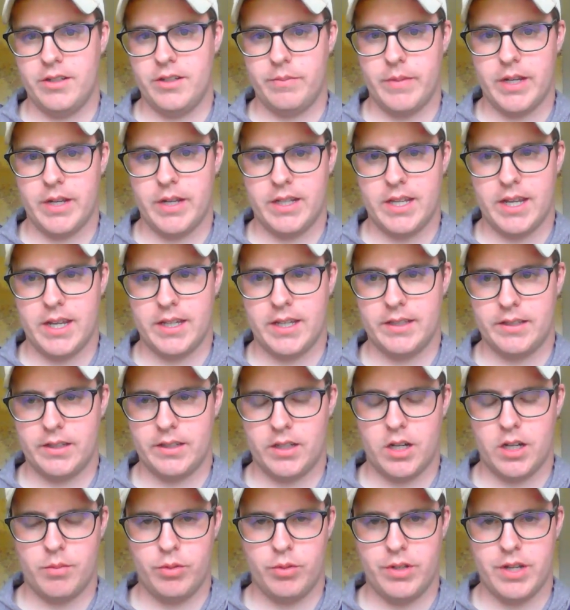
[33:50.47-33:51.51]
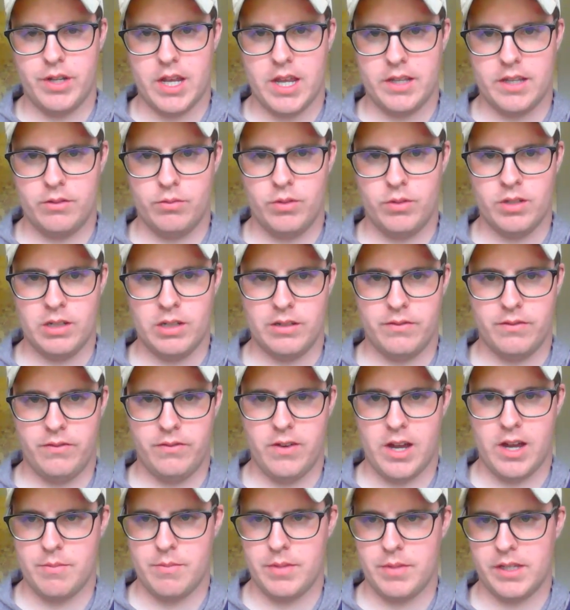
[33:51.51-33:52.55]
This might take us a couple days, which is
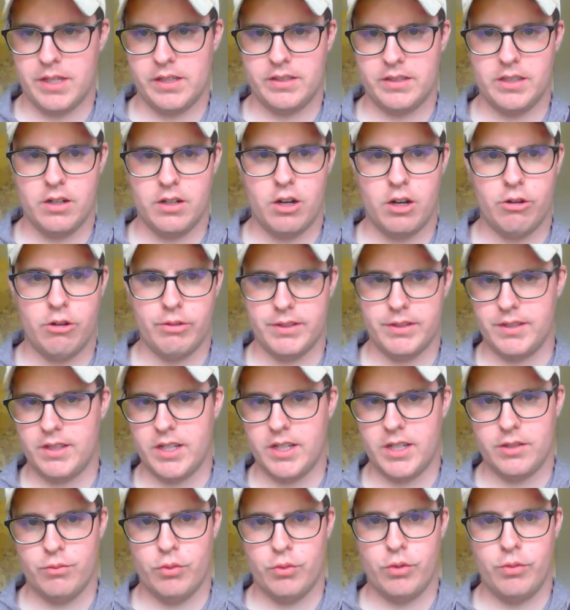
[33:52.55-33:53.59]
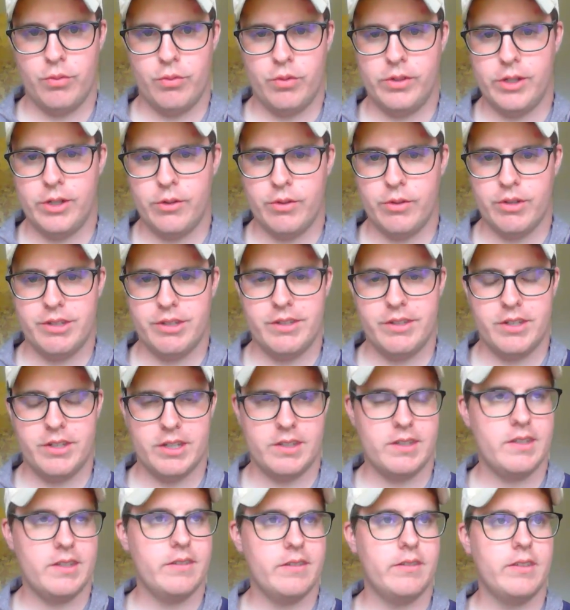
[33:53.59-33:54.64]
fine because it always does. World War II is
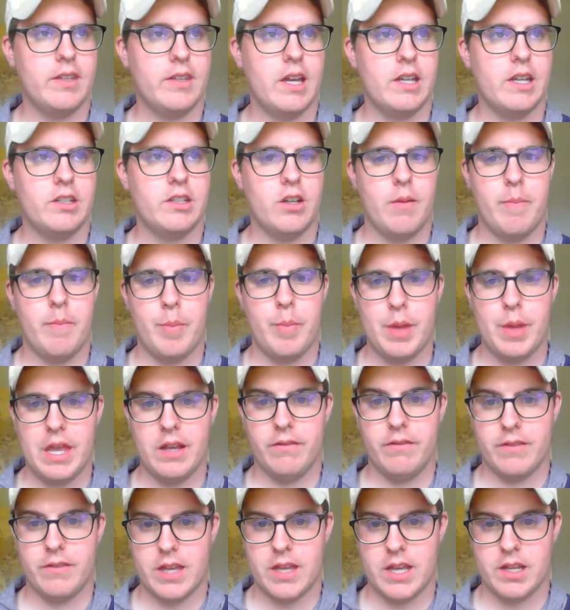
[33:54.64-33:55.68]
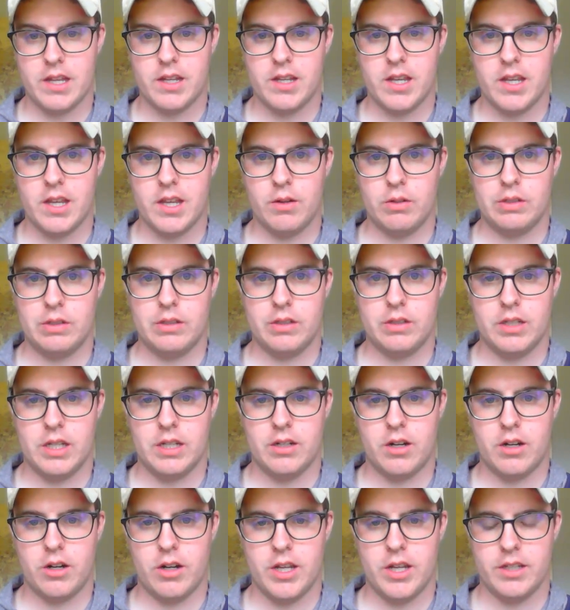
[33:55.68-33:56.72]
just such a big event
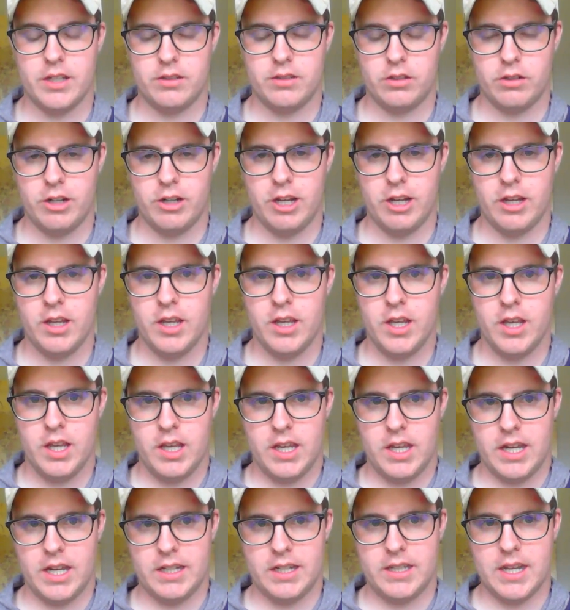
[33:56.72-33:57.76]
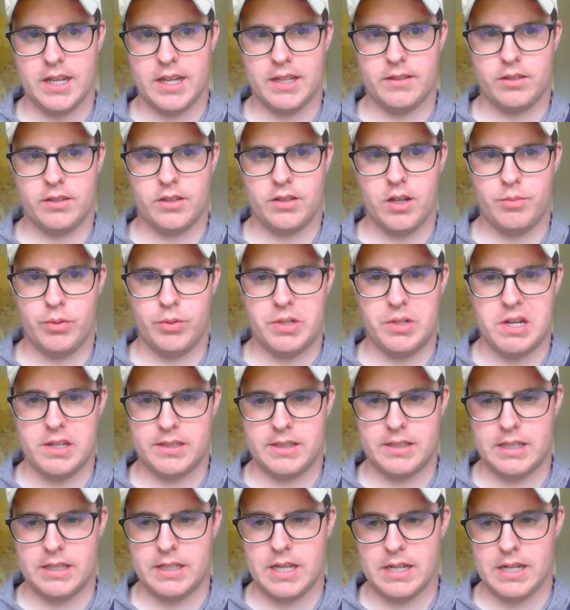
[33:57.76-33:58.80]
in our history. It takes a couple
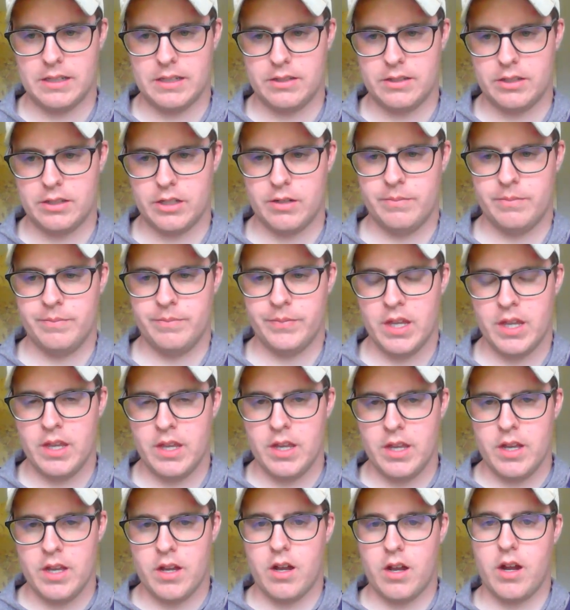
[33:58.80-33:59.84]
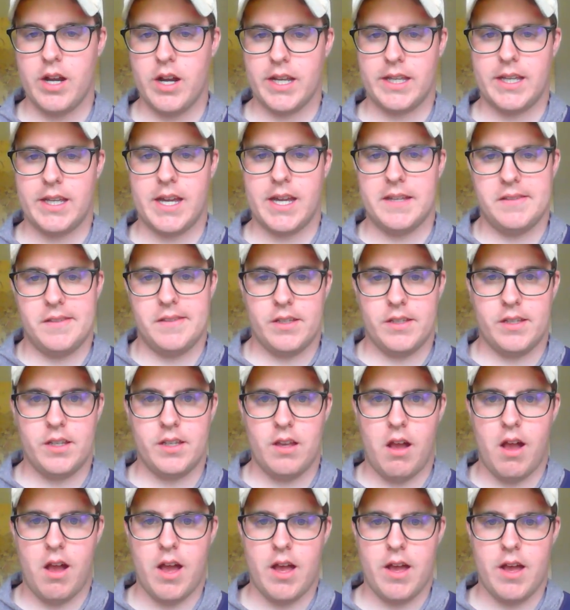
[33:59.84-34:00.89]
days to teach. So, all right, guys.
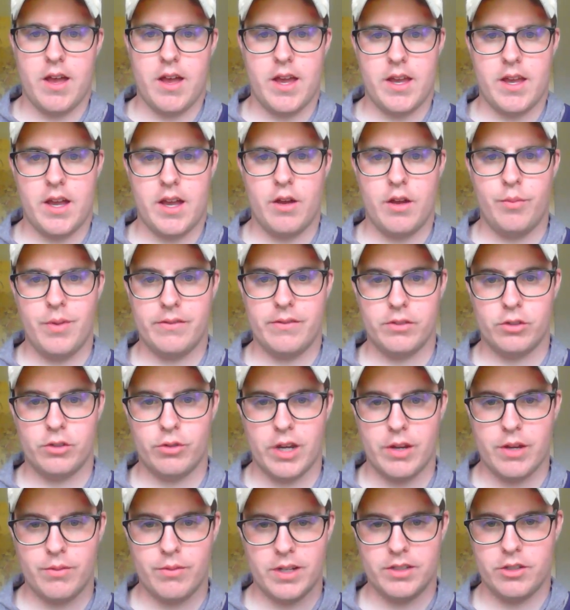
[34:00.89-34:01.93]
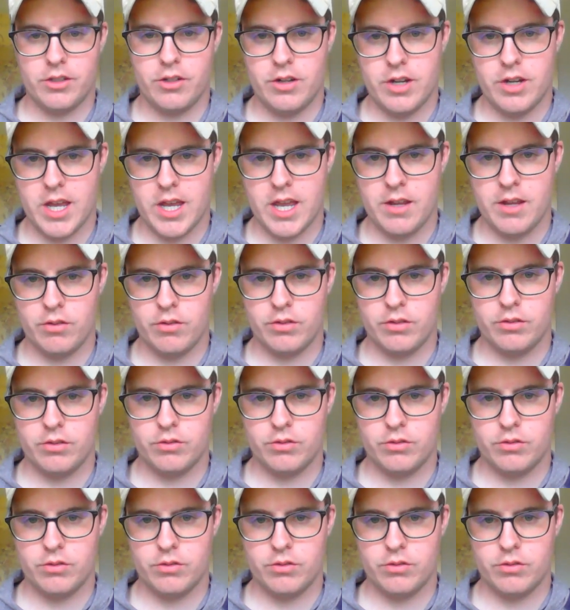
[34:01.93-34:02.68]
I hope you have a great rest of your day.